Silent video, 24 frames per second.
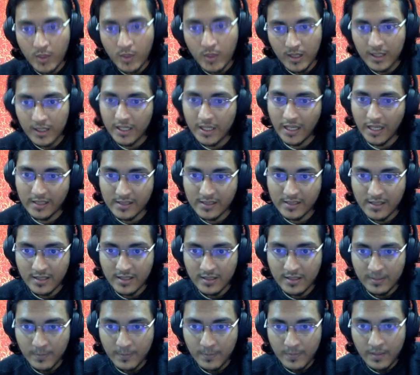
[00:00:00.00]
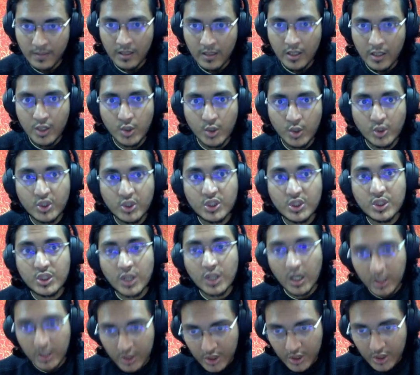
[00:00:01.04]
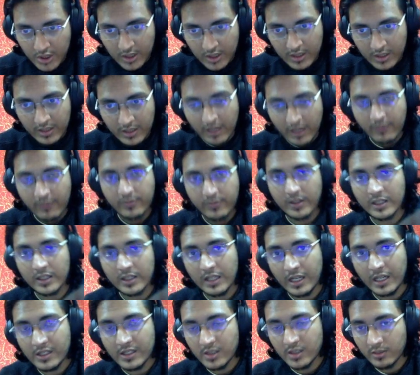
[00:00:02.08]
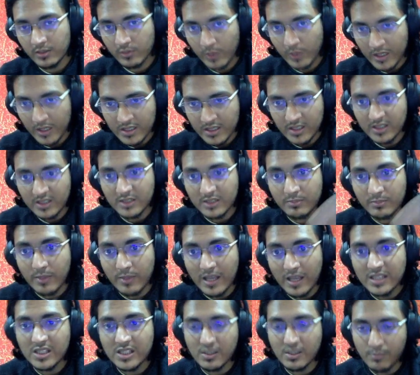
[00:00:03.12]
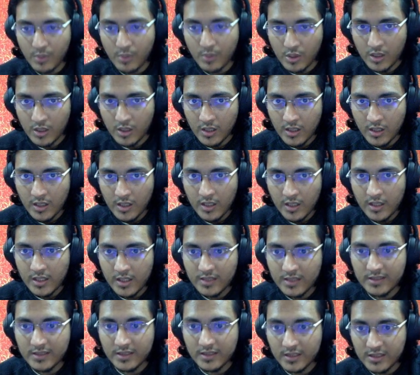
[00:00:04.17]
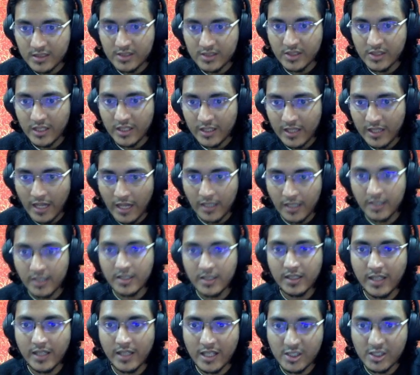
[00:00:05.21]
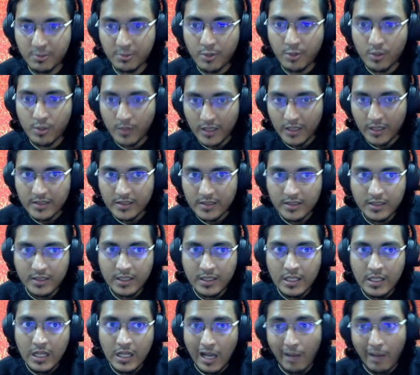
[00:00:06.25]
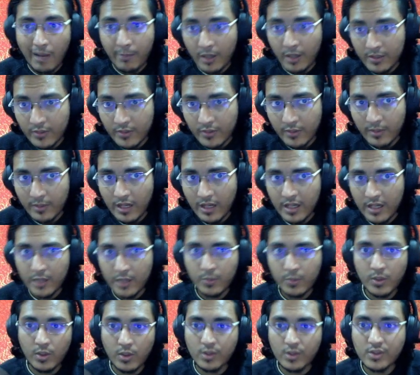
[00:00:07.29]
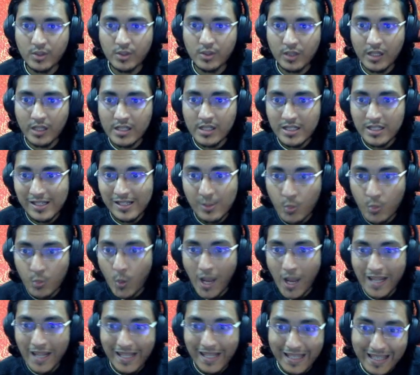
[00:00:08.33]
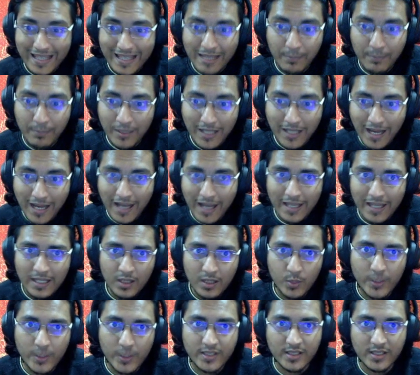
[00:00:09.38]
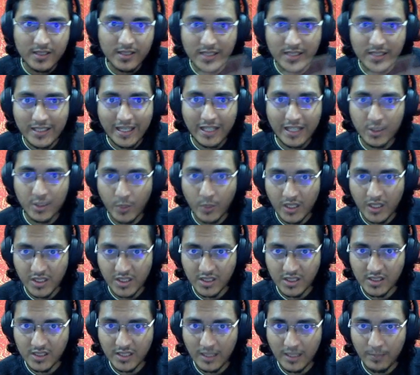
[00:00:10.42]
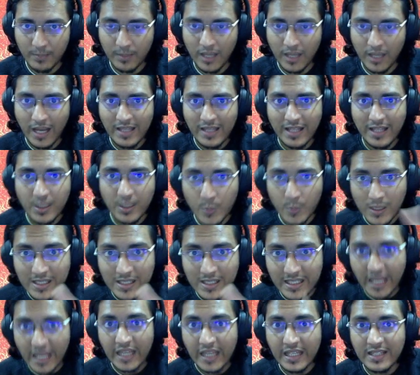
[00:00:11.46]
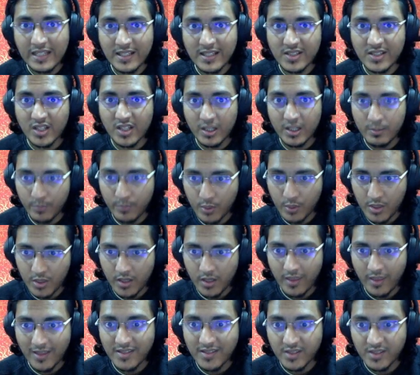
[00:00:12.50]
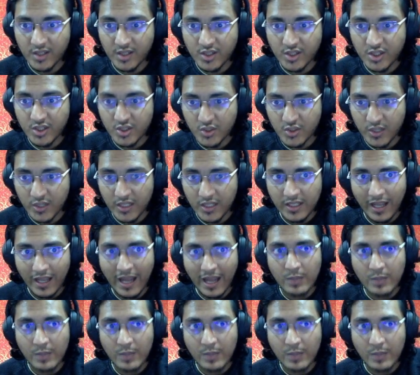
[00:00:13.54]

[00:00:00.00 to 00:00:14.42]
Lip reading: the guest to search different kinds of questions based upon the search string that the guest provides. Apart from that, it will also contain one API, which is the getQuestions API, that will take in as input the search string and